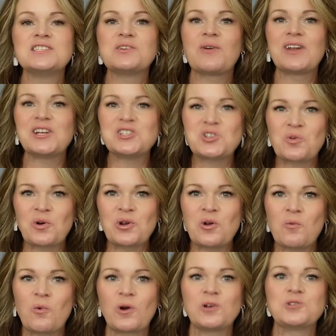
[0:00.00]
So at Adore
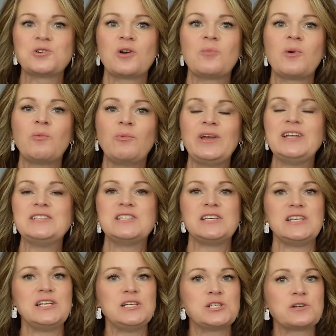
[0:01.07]
Your Wardrobe, we
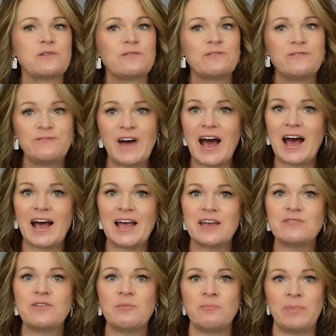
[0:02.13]
teach
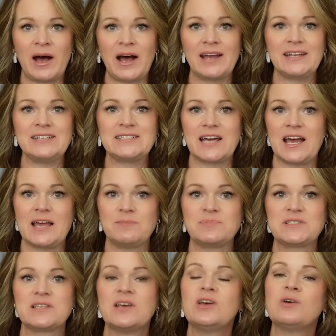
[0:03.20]
5 body
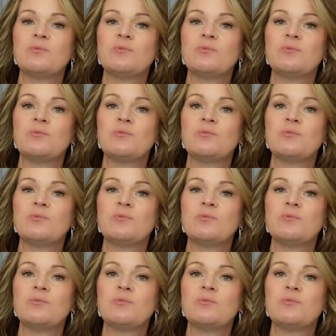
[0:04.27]
types.